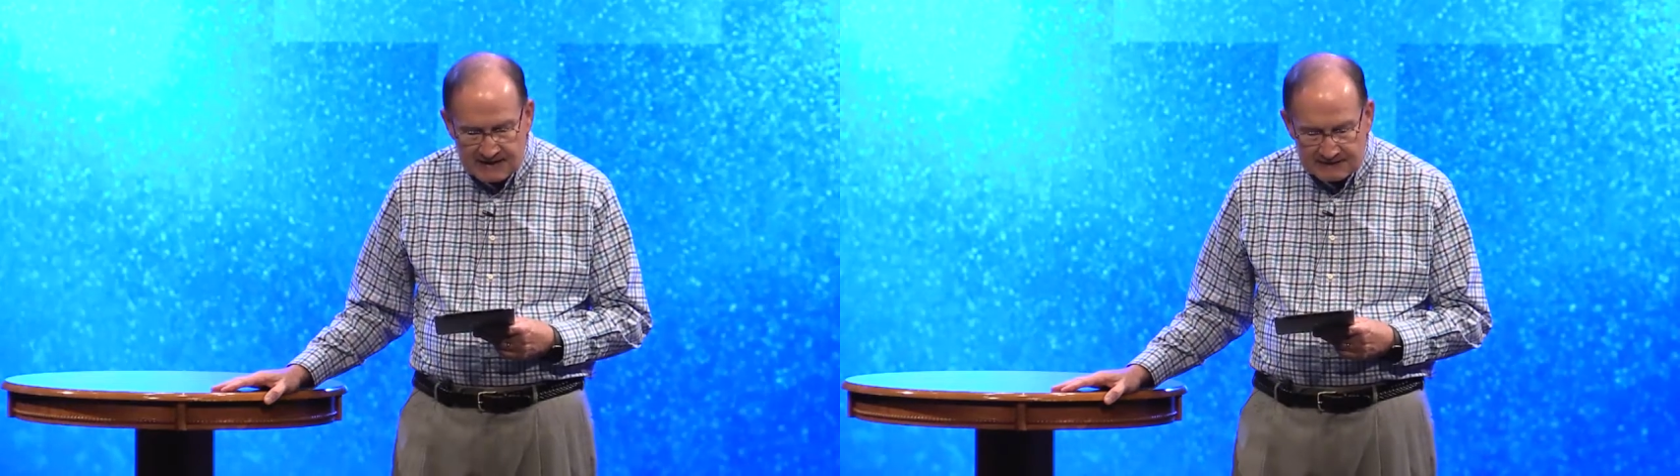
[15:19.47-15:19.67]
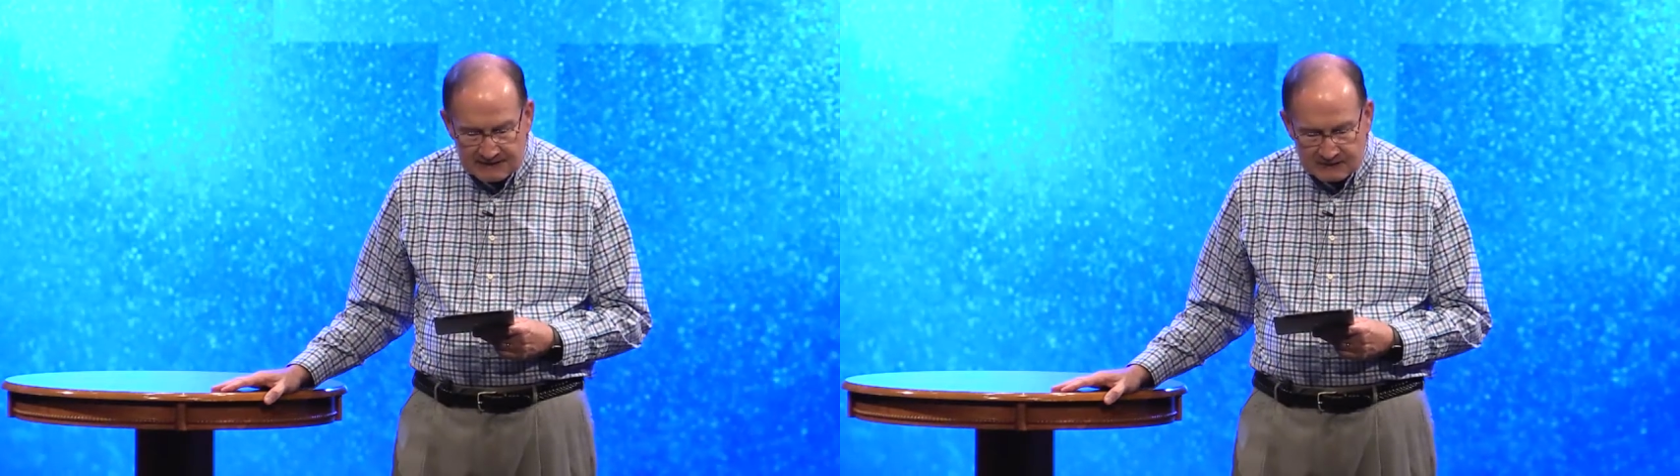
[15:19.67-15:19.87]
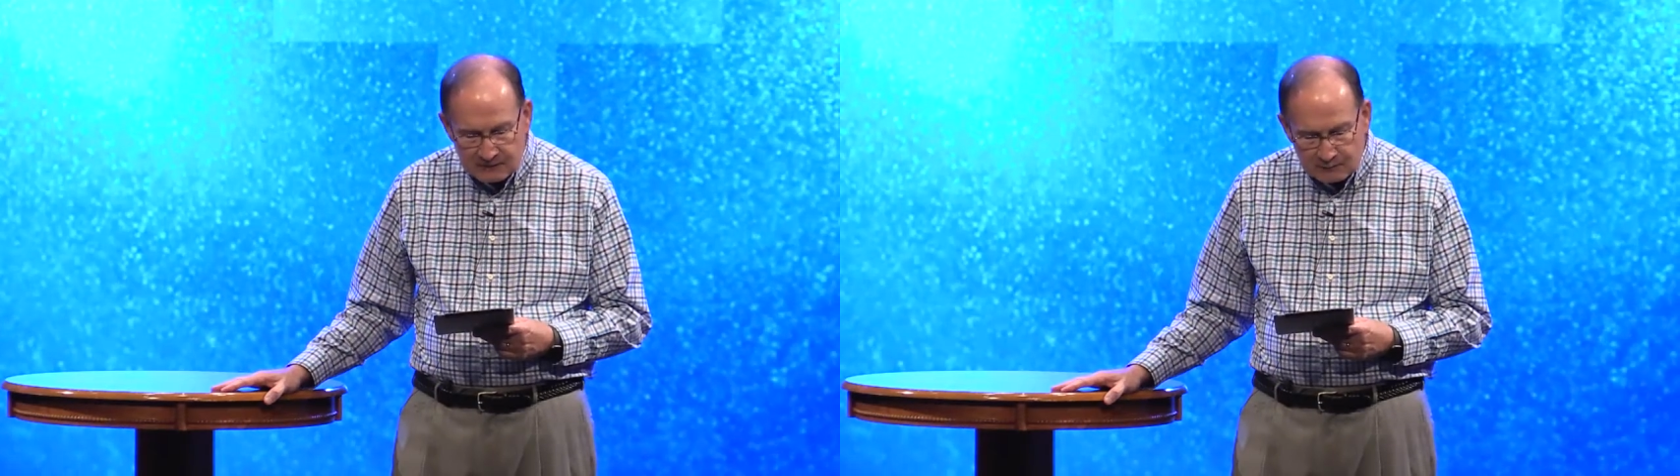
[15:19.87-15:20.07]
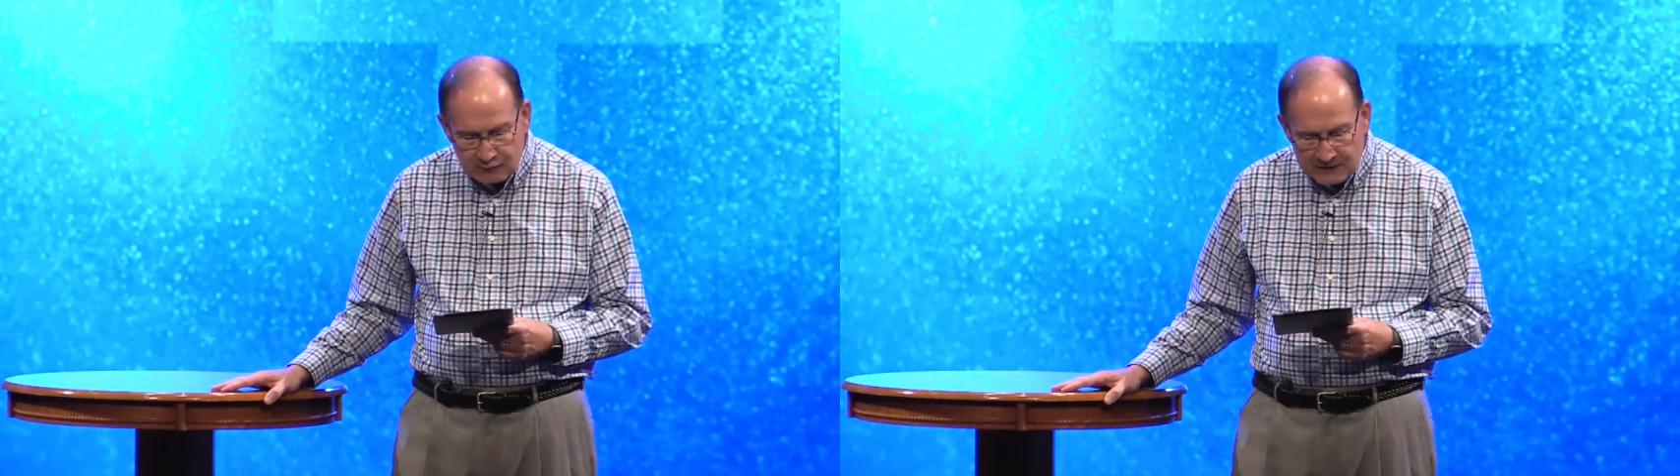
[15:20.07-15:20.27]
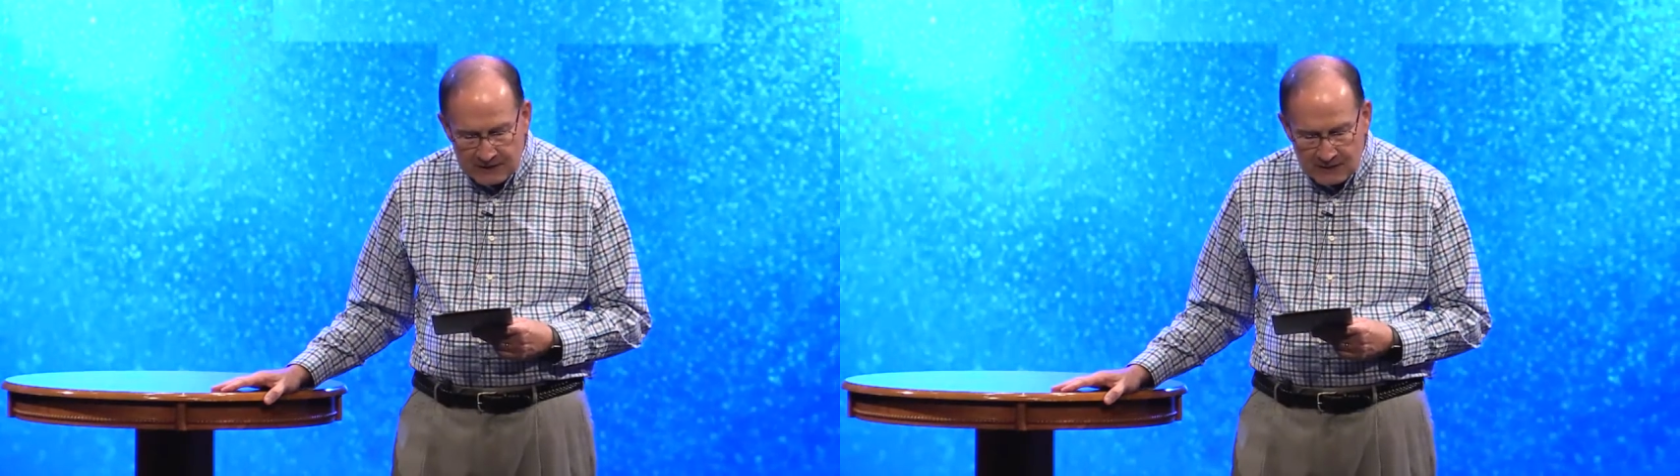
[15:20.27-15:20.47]
That little
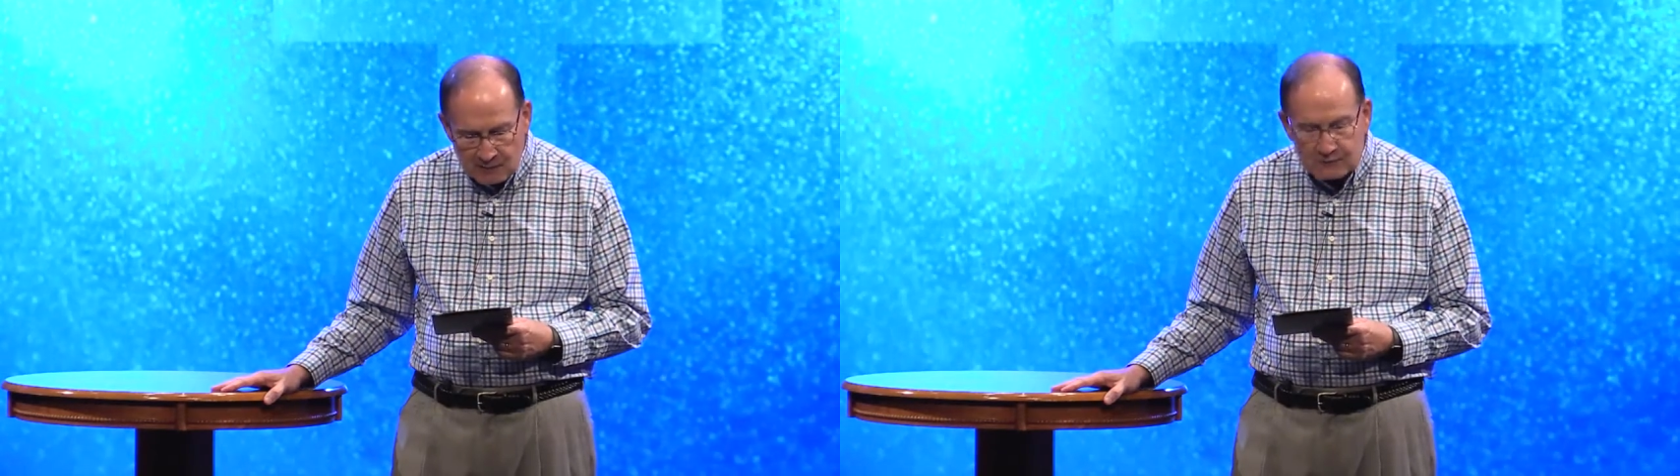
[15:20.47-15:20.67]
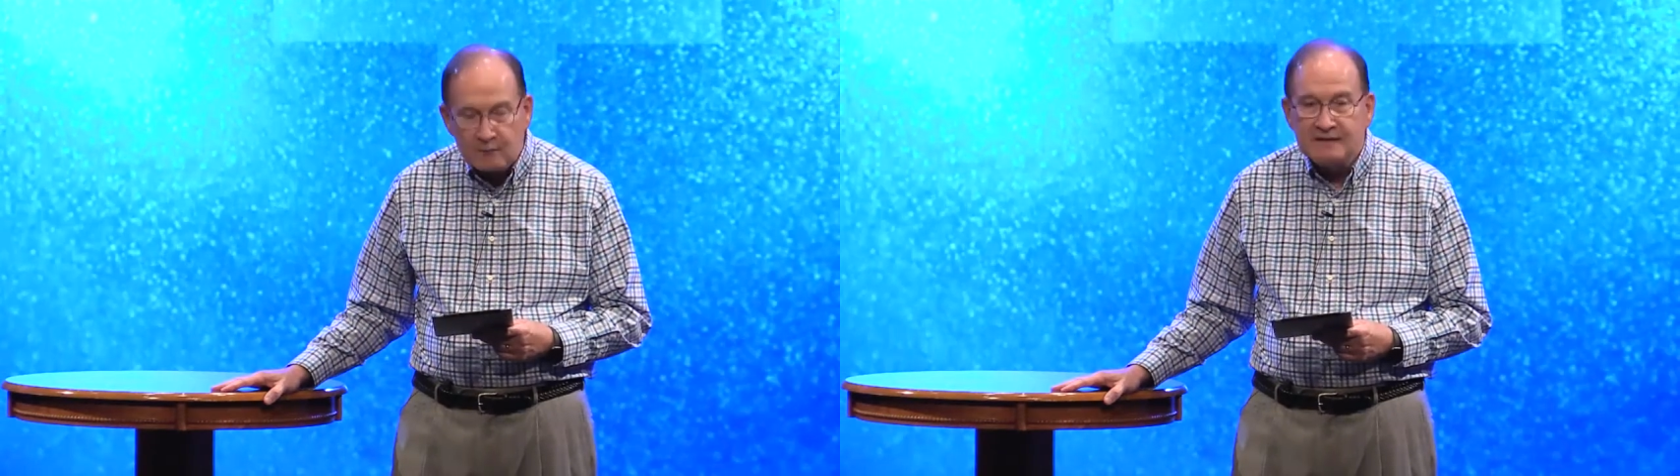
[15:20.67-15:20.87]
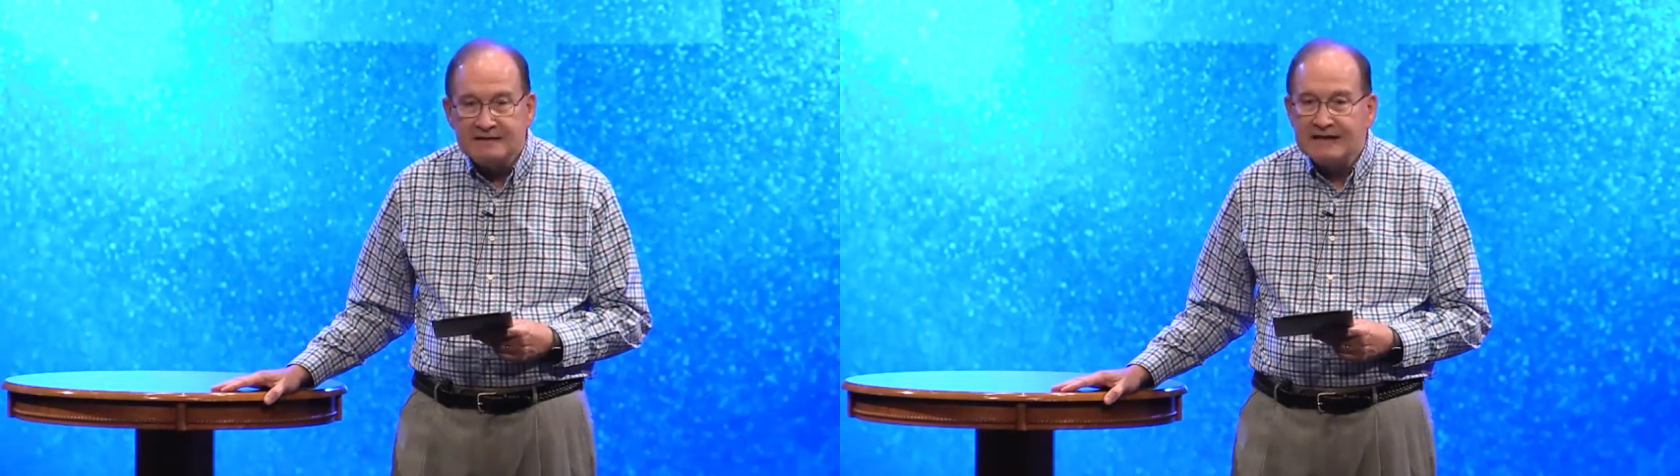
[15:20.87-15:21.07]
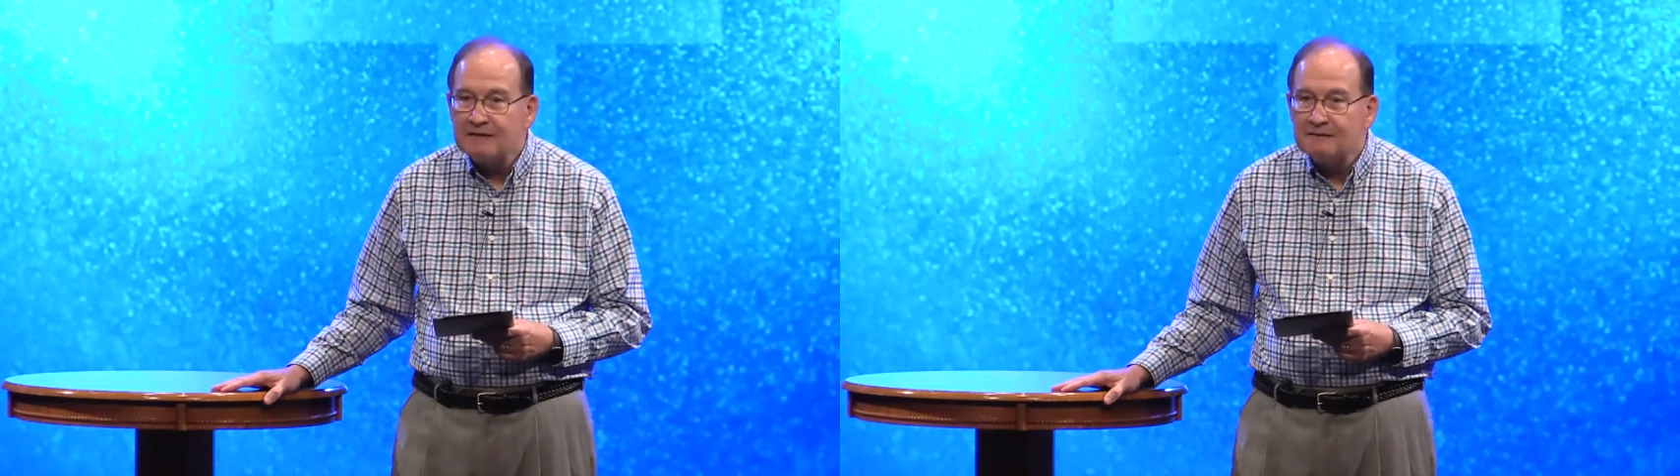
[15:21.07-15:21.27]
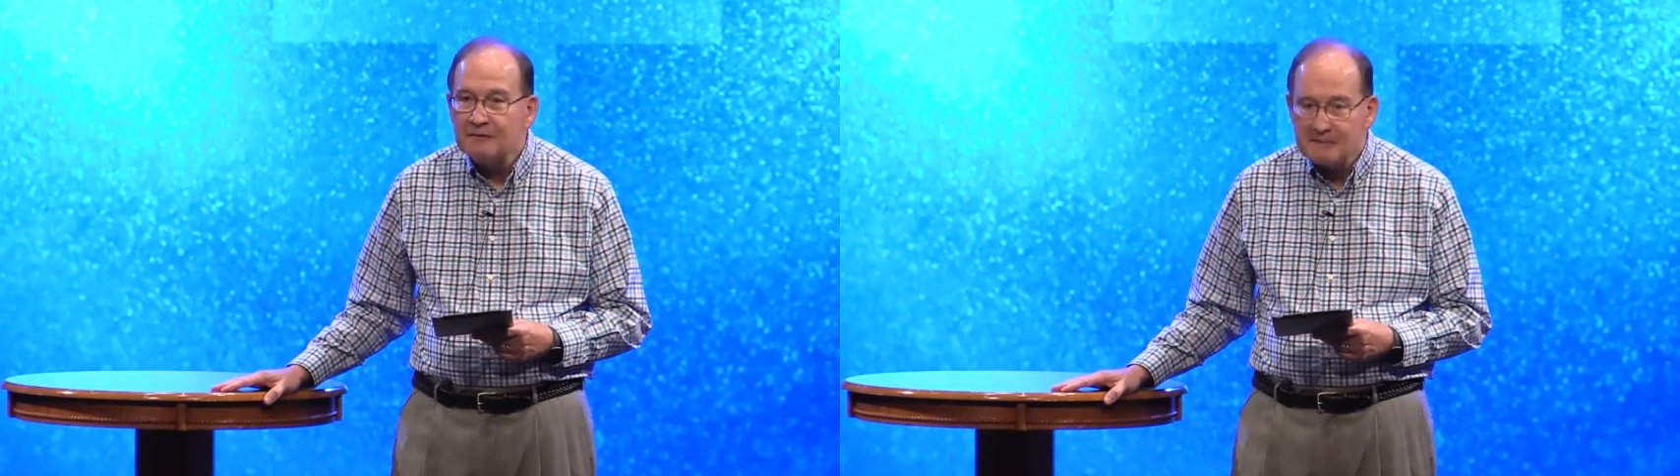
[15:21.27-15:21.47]
prayer was what did
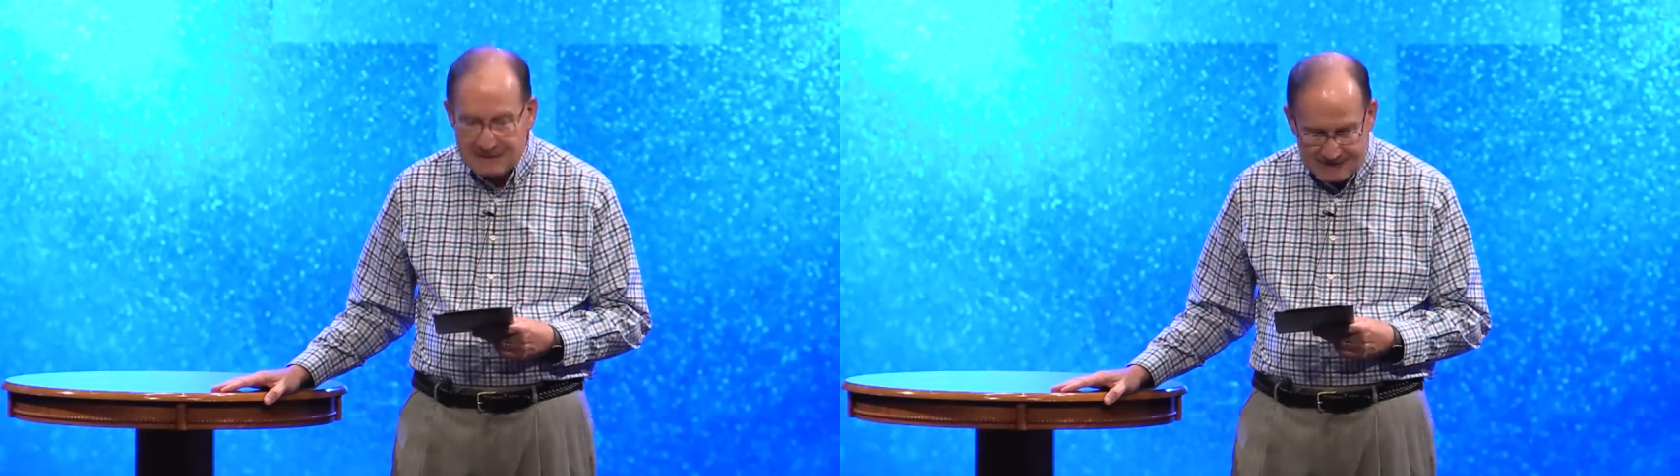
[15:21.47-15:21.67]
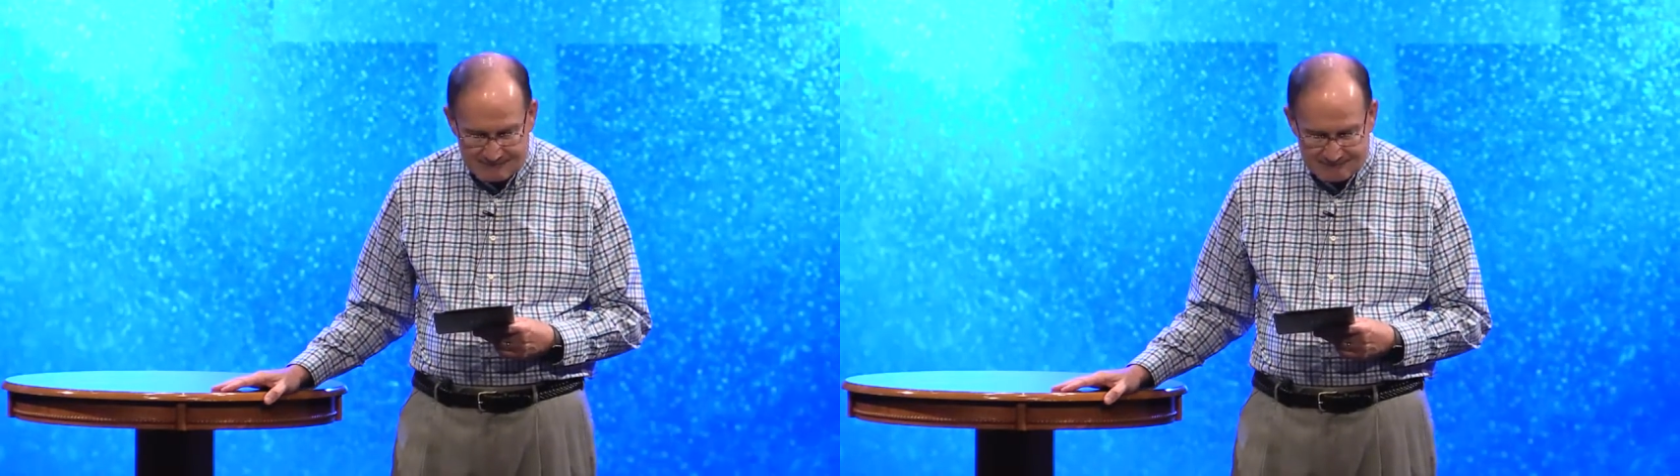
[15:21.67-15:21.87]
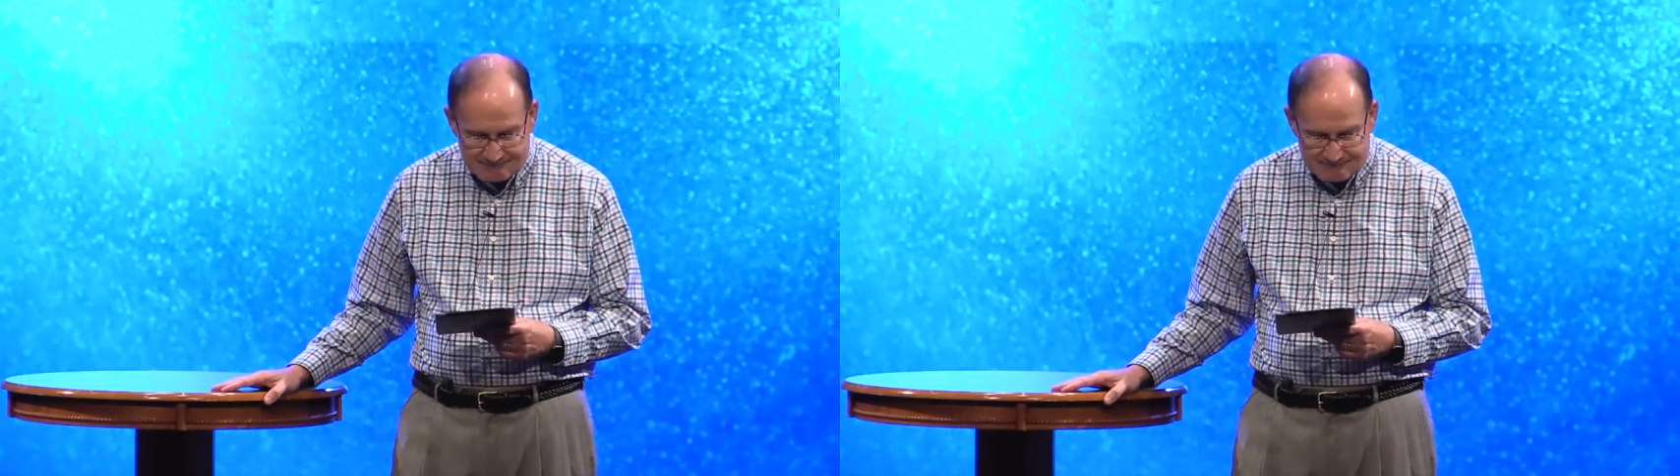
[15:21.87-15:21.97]
it for me.